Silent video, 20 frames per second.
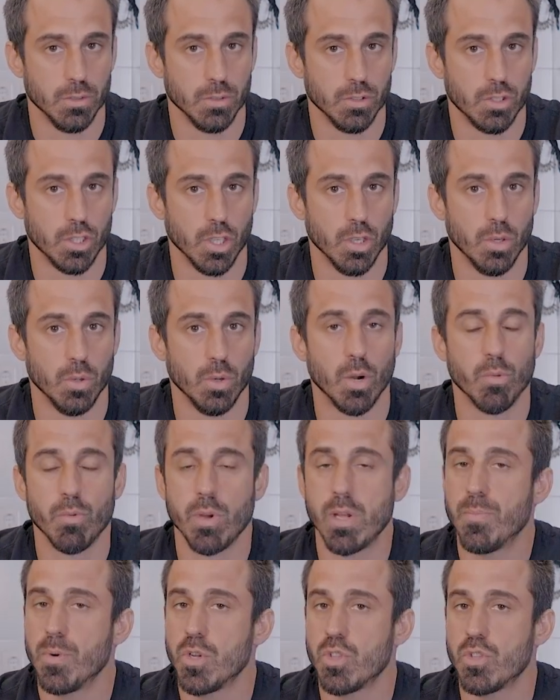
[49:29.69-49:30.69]
So a
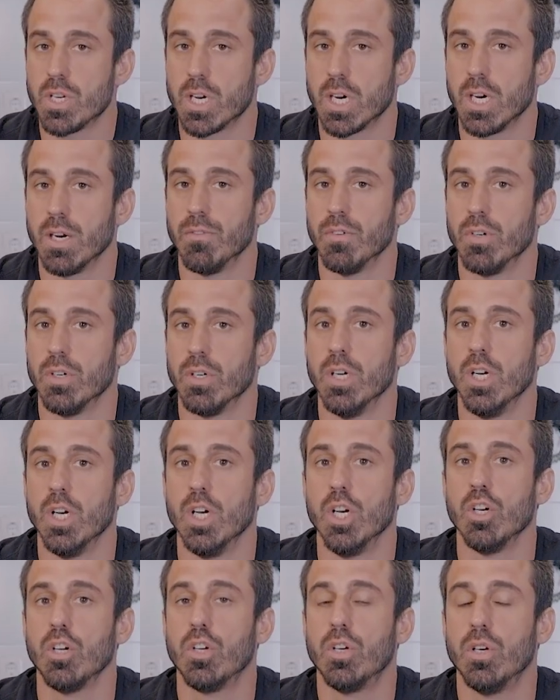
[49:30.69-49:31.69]
rebreather diver
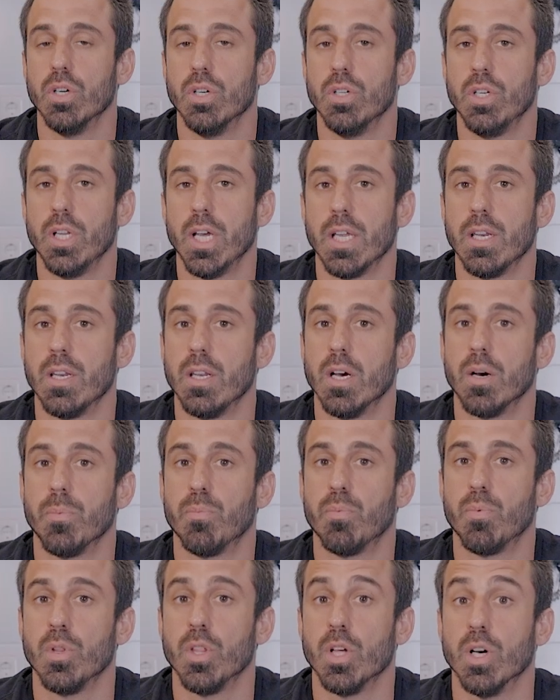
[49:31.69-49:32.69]
could end
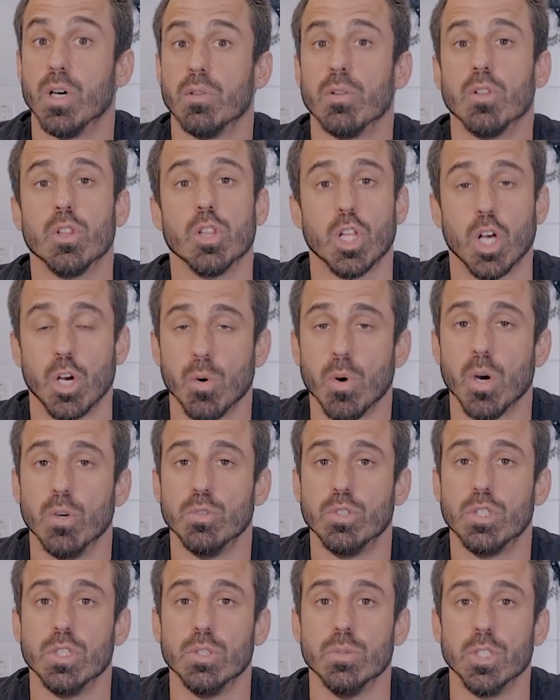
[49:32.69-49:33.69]
up with a
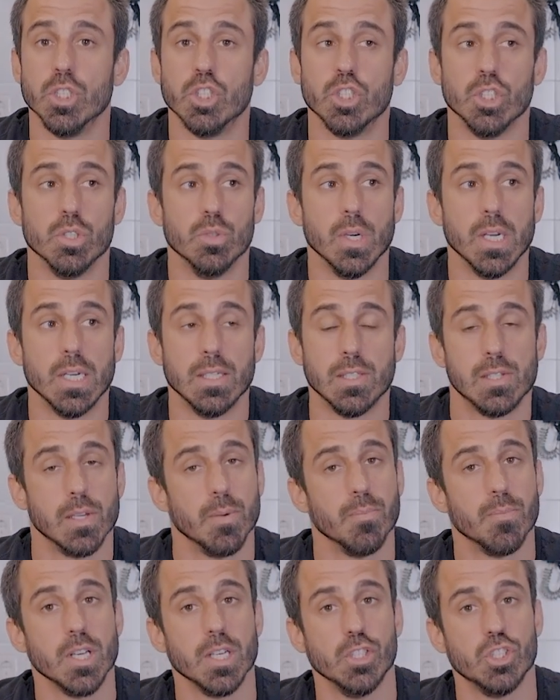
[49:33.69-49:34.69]
low O2 issue in
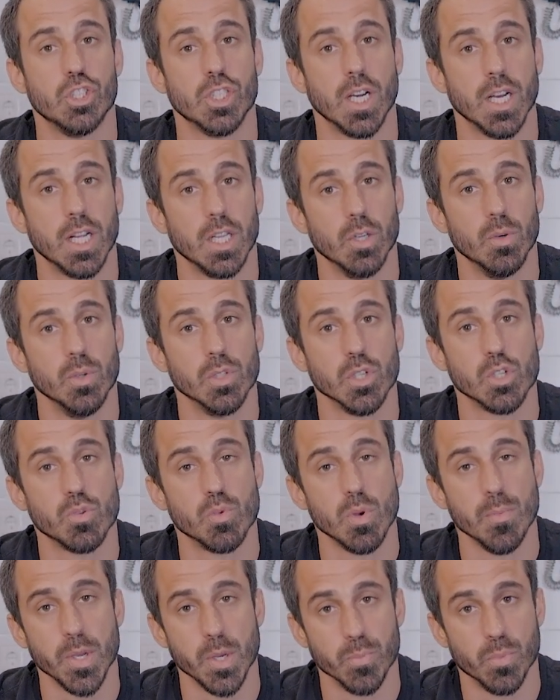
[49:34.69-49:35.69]
something as shallow as a
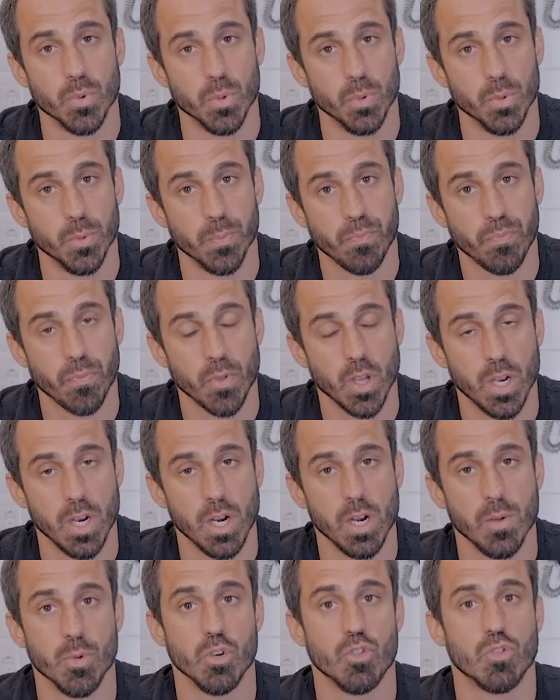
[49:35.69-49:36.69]
swimming pool. and
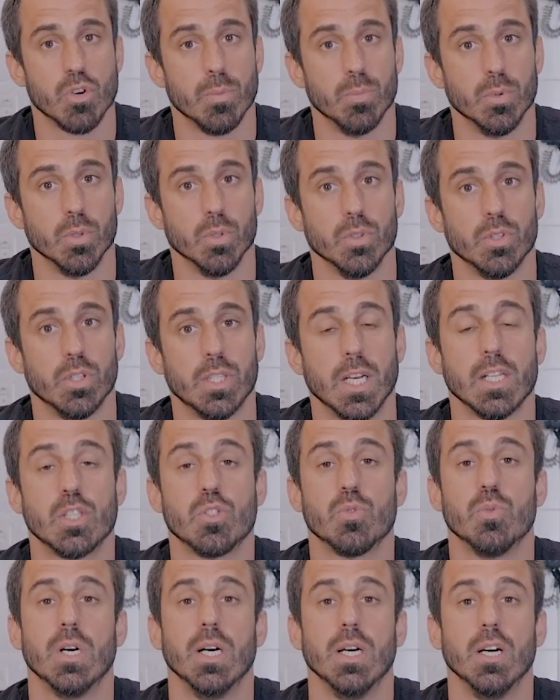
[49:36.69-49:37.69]
end up in trouble.
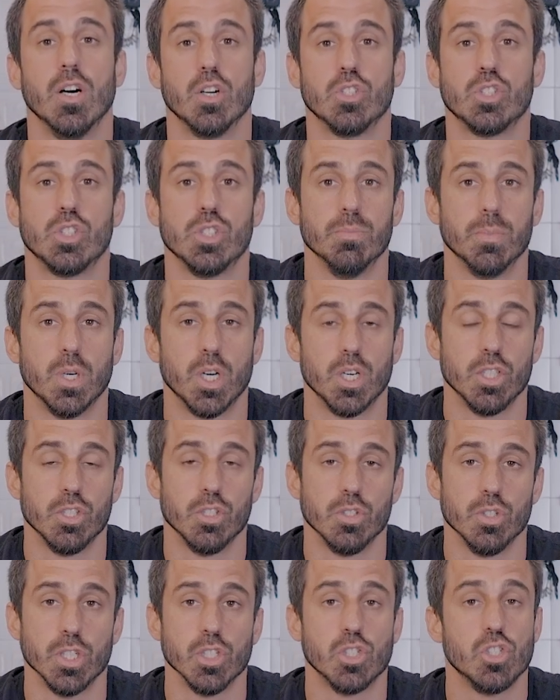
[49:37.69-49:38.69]
That's why oxygen
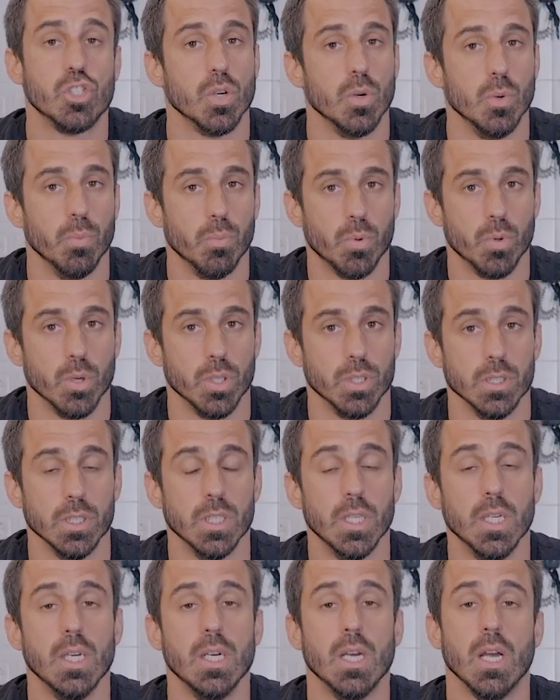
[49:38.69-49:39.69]
monitoring is so important.
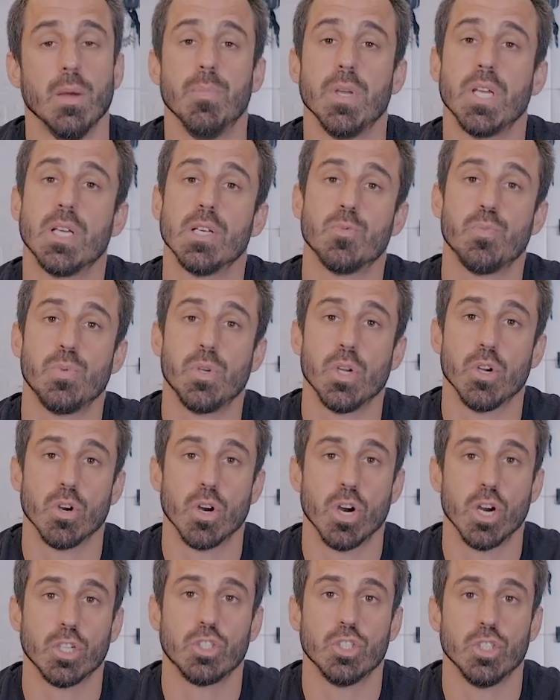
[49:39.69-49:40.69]
And because pure
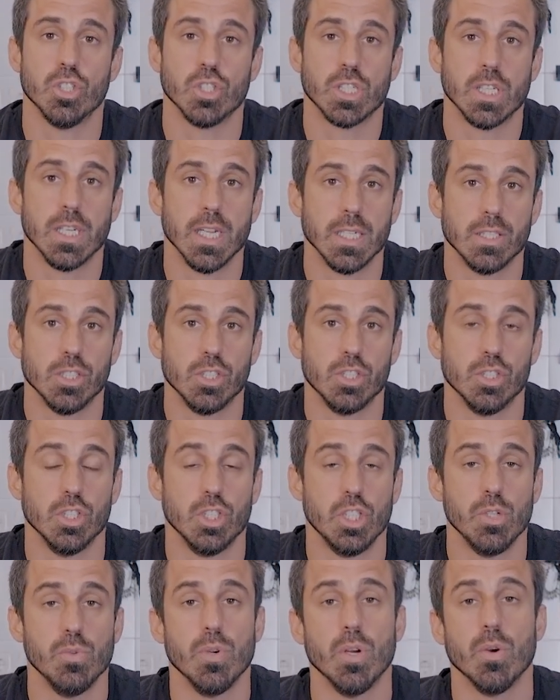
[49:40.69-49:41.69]
oxygen is connected to the
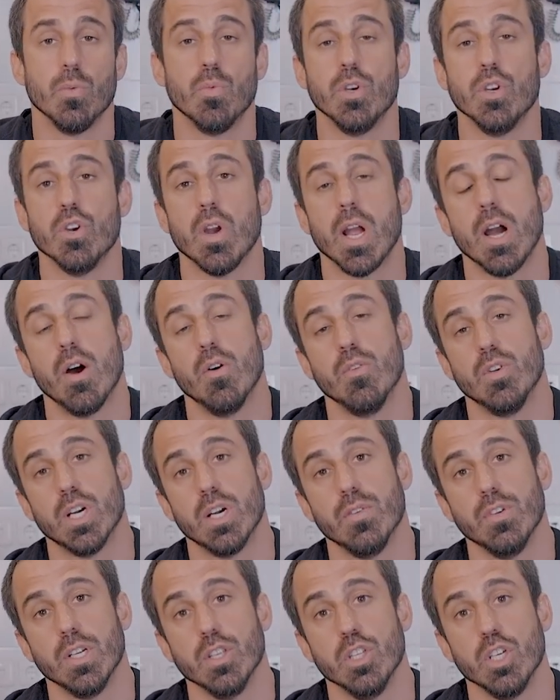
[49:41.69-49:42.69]
unit when you're out
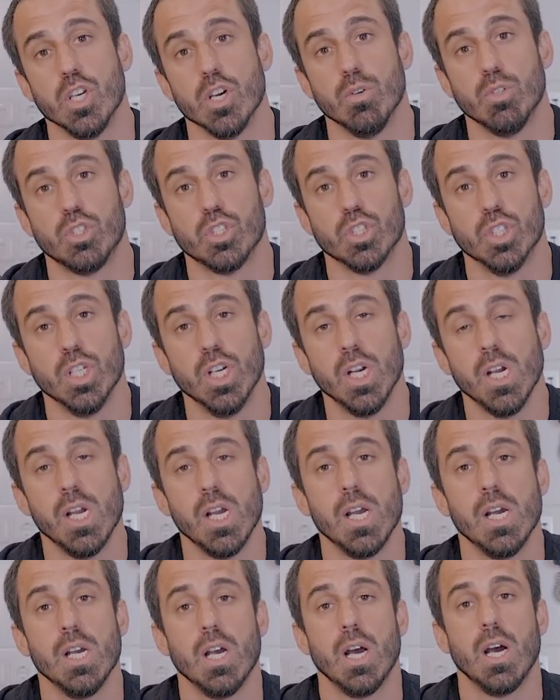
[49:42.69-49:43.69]
diving in the ocean,
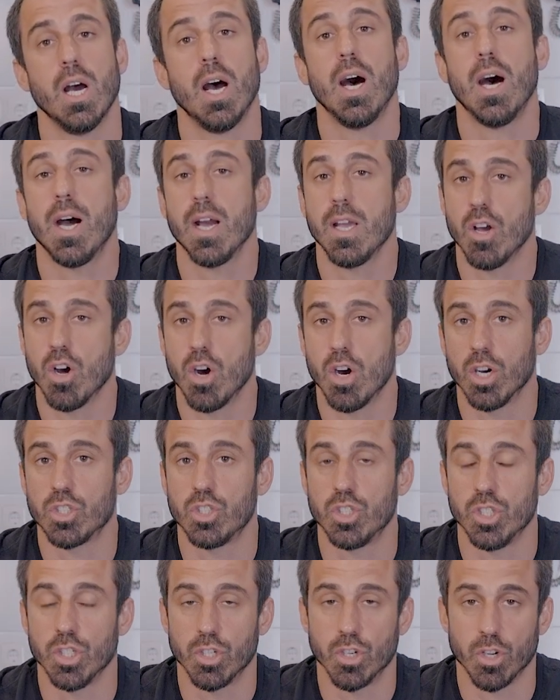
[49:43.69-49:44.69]
high
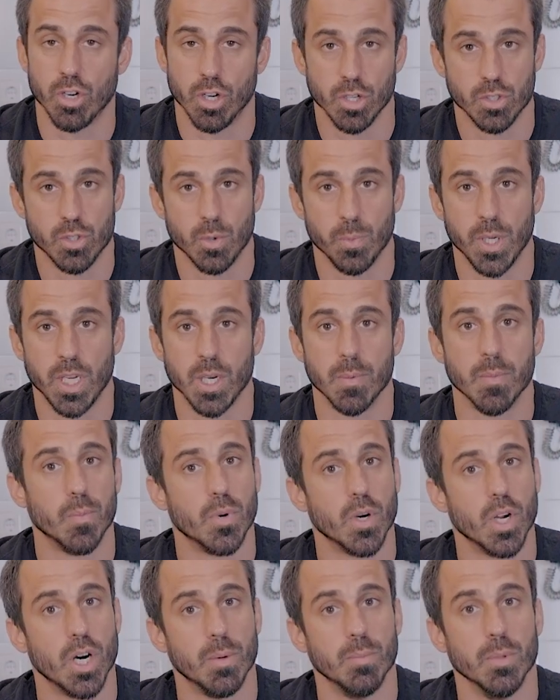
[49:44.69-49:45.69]
oxygen could also become a
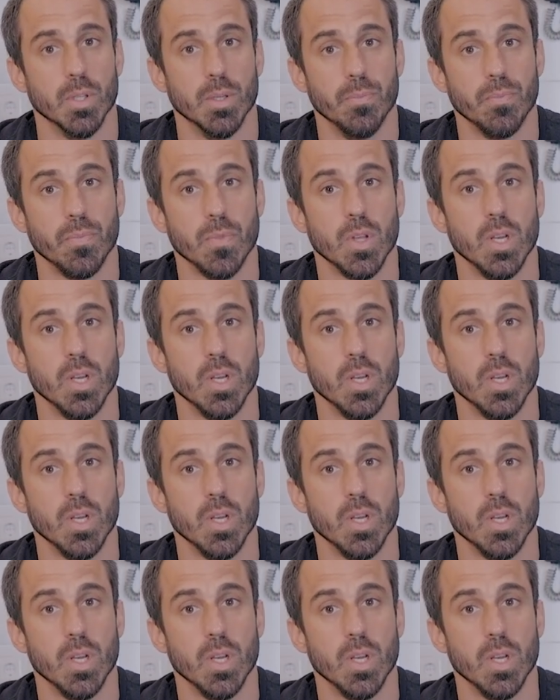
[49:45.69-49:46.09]
problem.